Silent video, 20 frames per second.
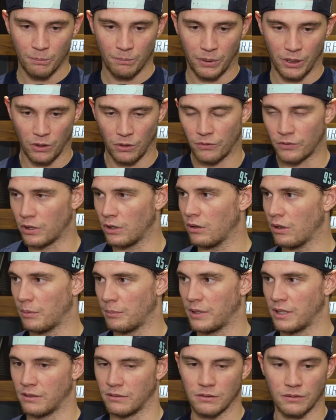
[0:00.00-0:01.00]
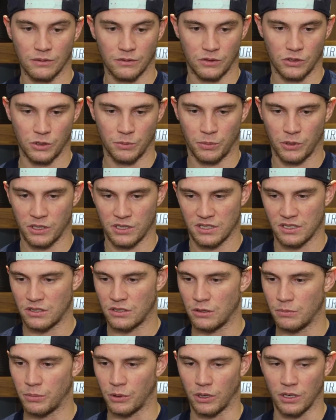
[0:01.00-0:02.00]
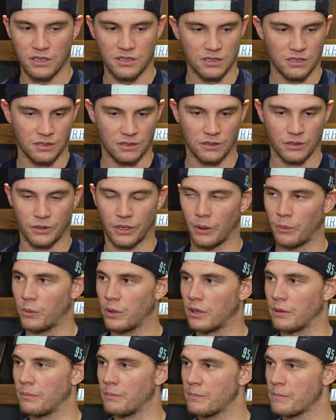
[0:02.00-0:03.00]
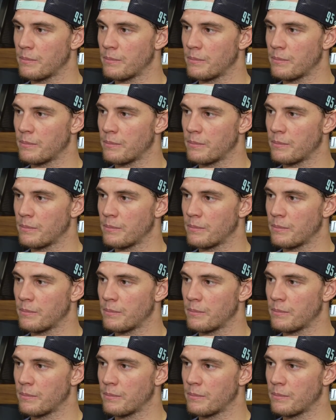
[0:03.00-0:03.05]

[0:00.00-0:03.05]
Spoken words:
overall, I mean, 2 points is 2 points and great win.